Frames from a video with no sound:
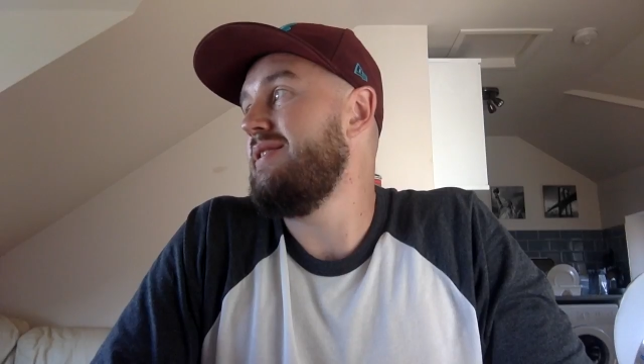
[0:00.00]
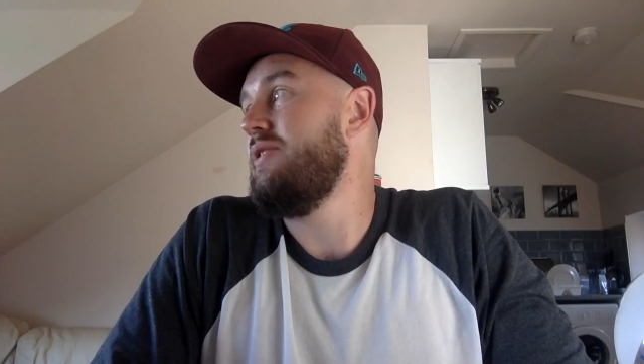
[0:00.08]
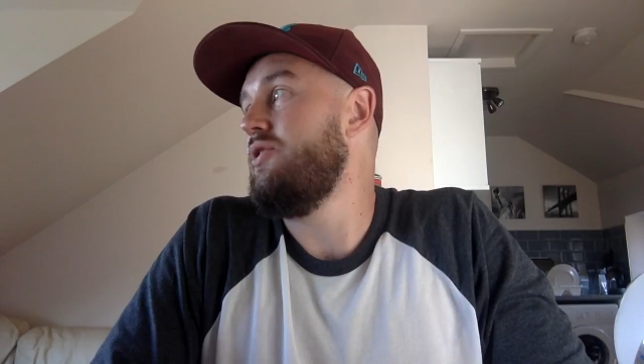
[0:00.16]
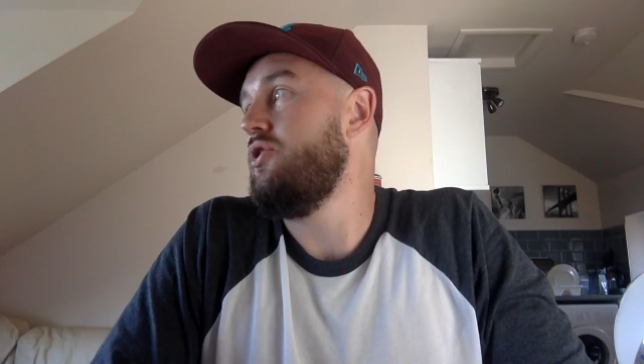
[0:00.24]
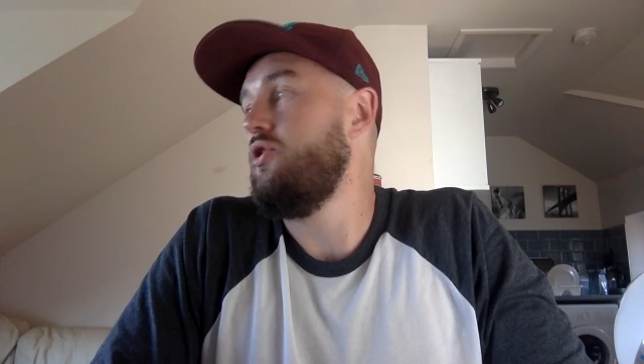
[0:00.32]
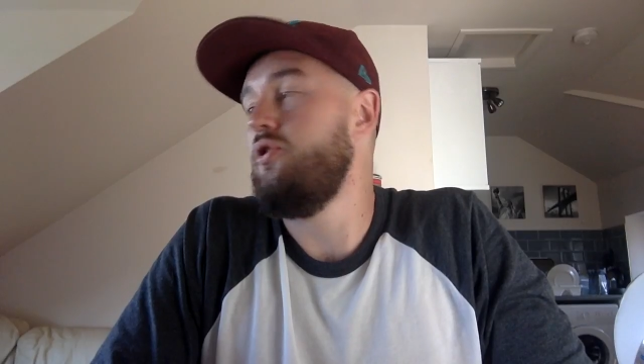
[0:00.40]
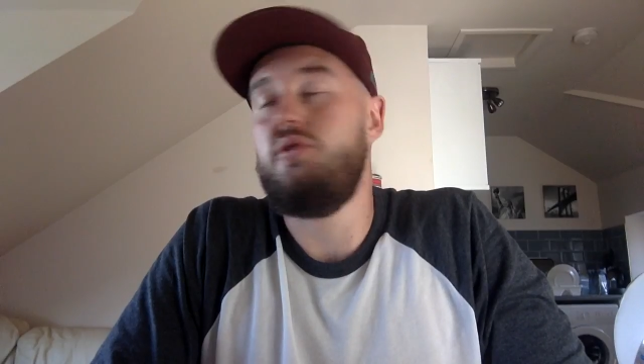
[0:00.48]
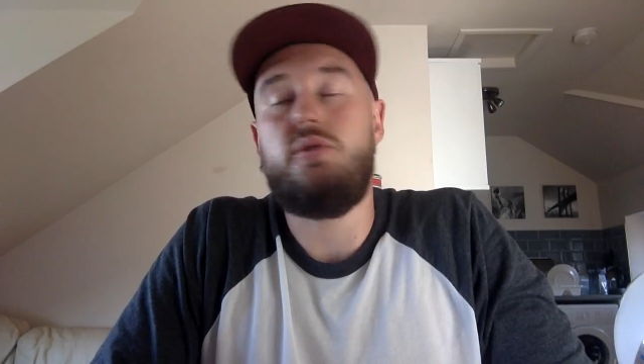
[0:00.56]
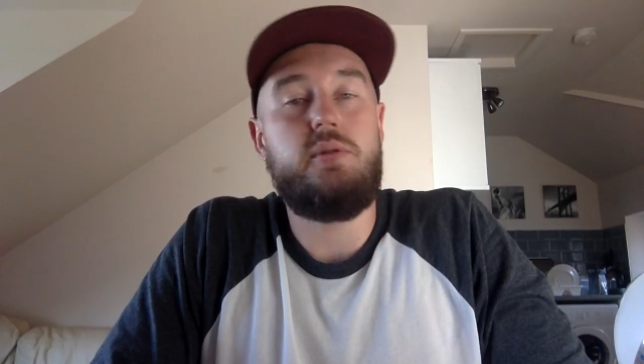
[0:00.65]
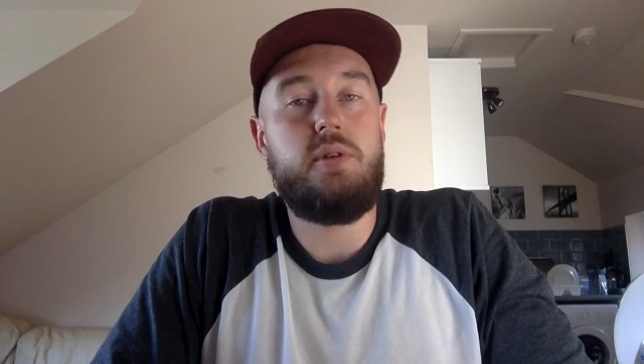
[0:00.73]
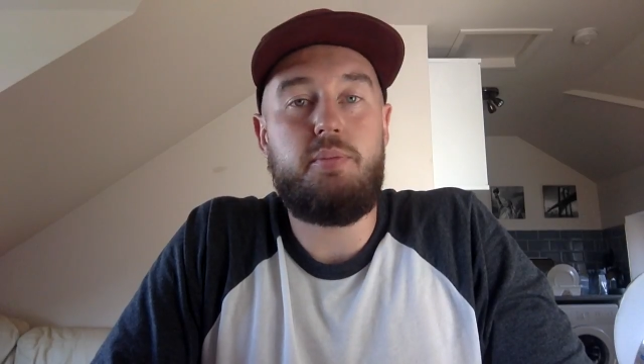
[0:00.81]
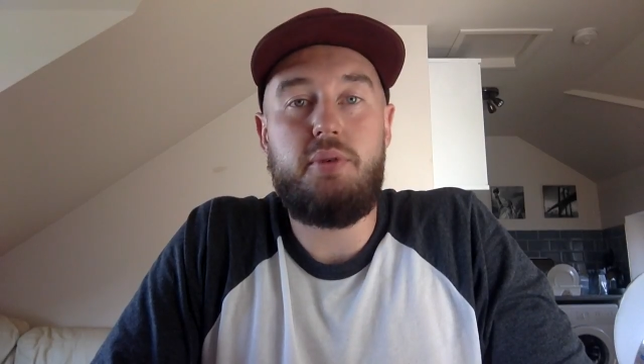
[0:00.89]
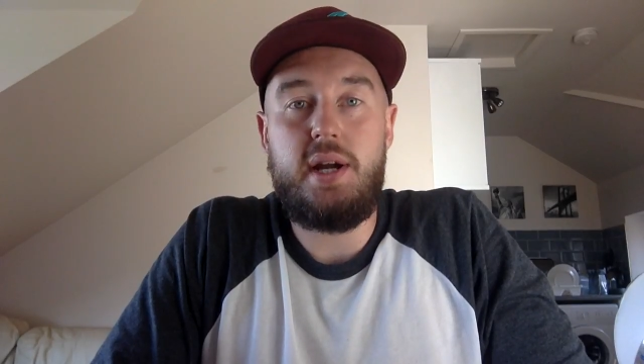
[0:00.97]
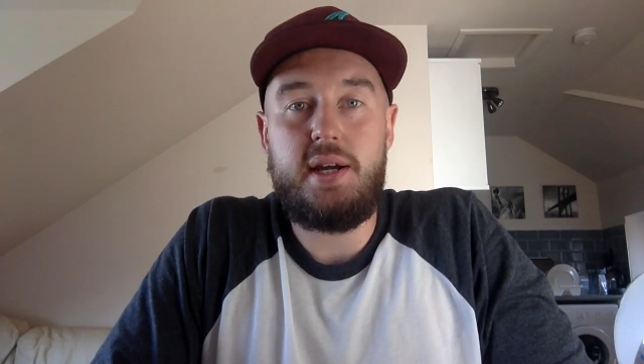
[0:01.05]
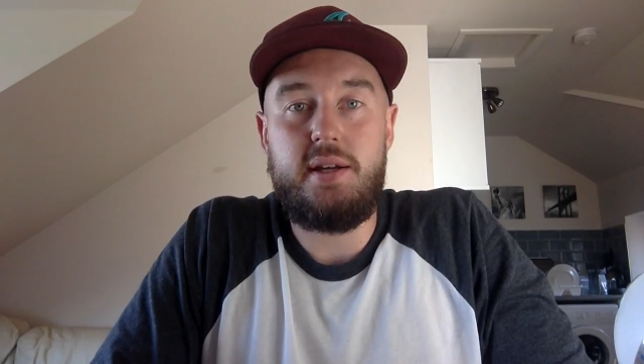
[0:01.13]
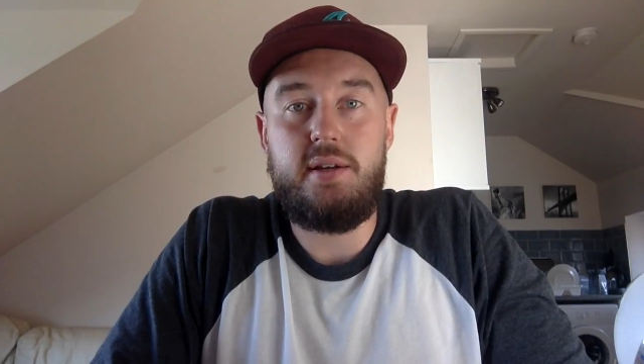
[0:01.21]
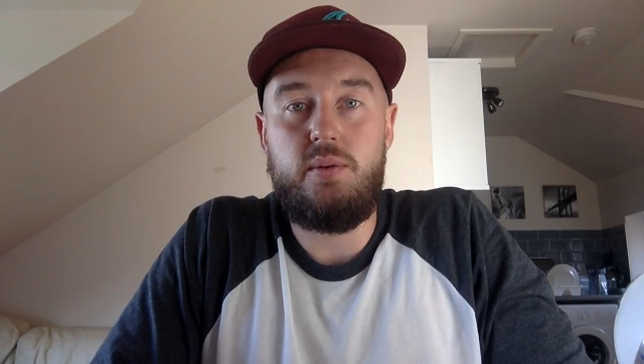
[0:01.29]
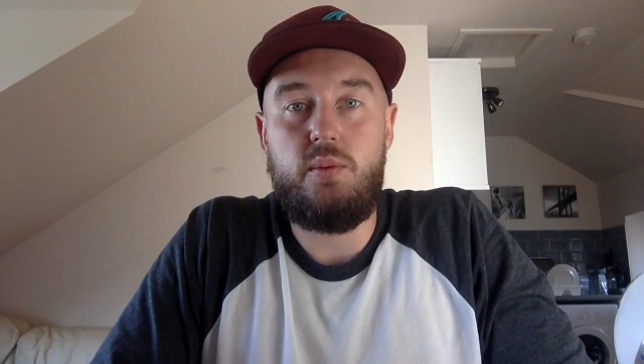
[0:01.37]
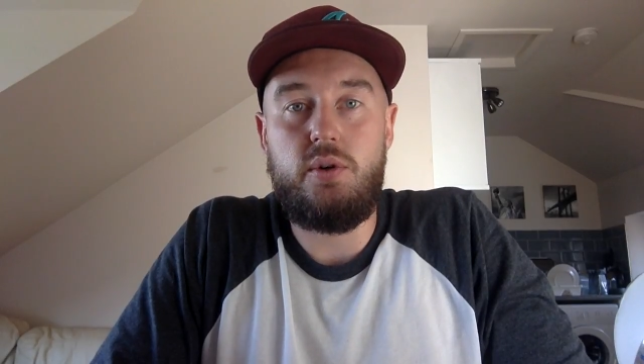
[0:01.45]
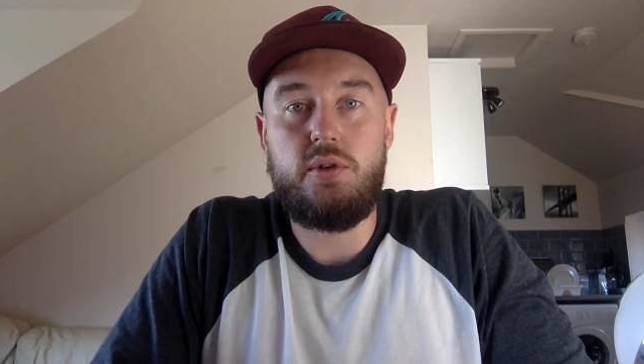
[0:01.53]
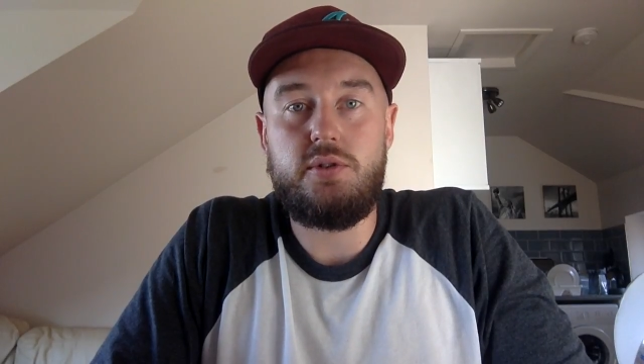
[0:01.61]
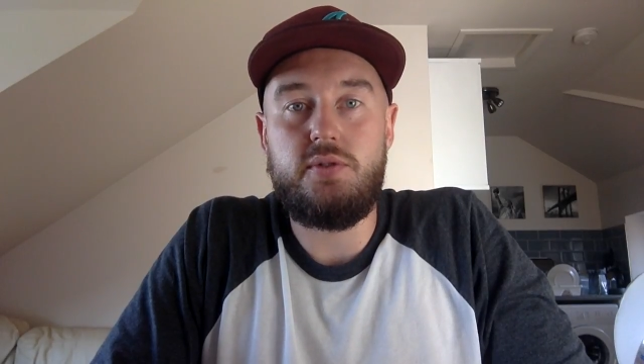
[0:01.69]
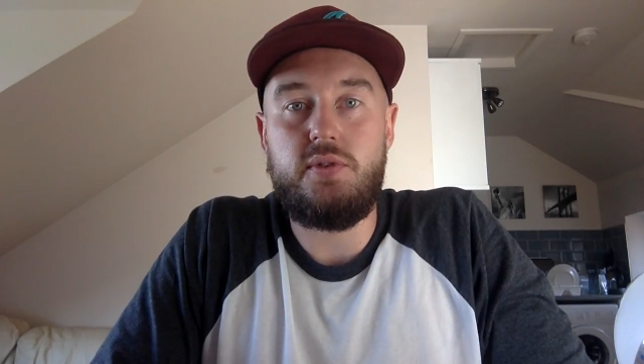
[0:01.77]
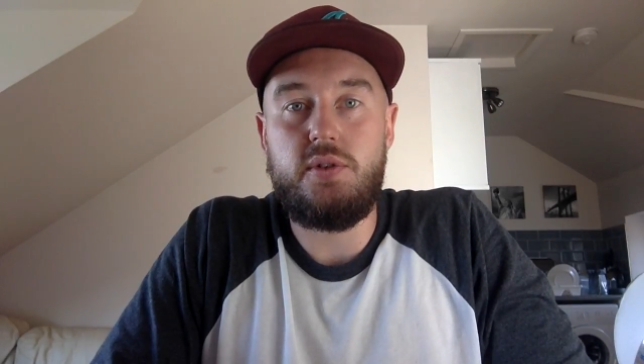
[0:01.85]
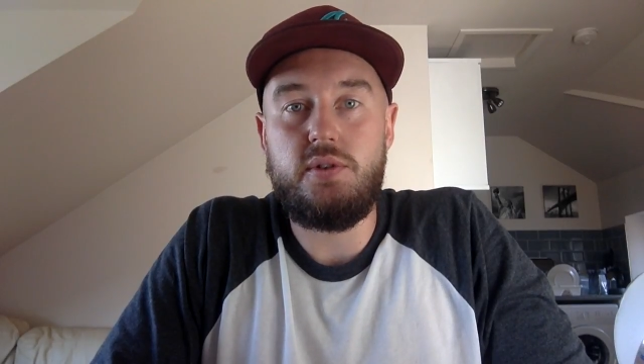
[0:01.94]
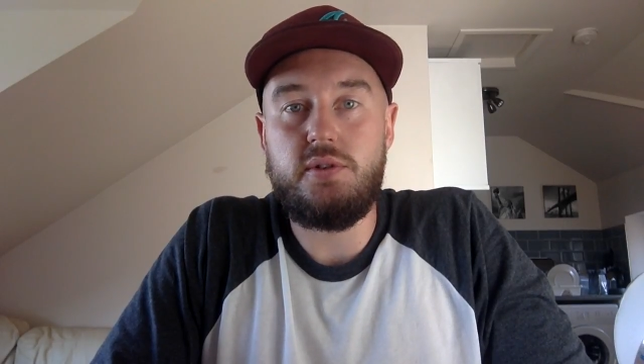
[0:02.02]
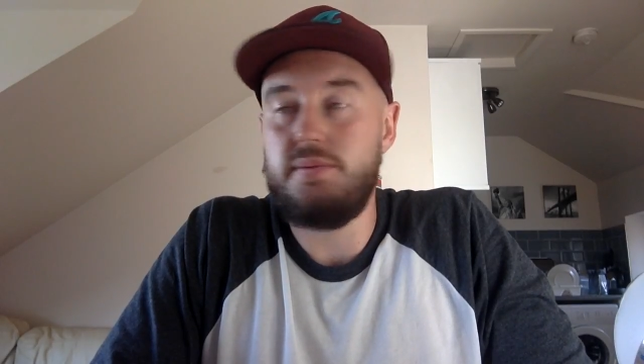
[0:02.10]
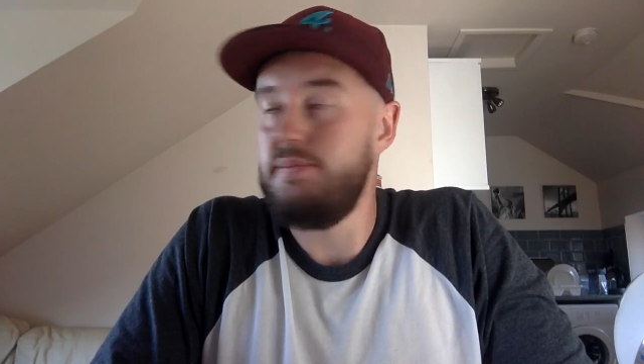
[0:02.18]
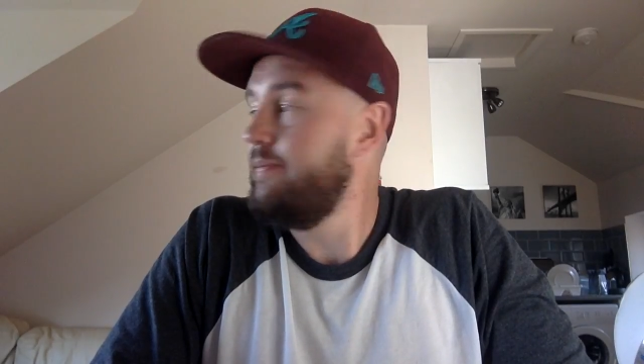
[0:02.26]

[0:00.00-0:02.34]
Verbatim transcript: to the Brecon Waterfalls